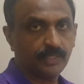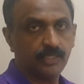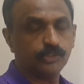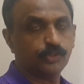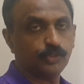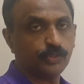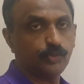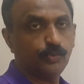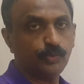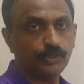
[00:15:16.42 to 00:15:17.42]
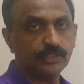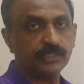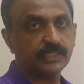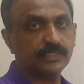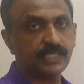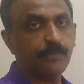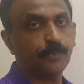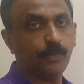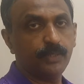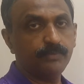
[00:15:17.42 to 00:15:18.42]
So this is the same
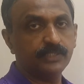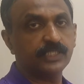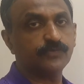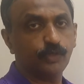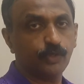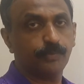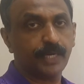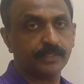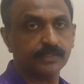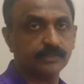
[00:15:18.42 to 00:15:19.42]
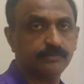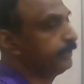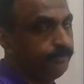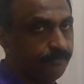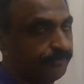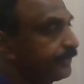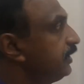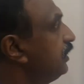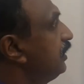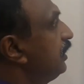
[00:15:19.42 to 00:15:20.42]
problem. This is for your practice.
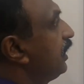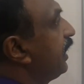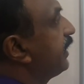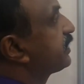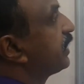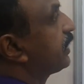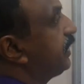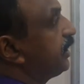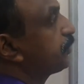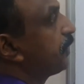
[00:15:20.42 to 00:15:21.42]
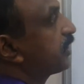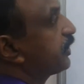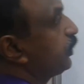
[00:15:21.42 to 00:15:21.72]
A circle is passing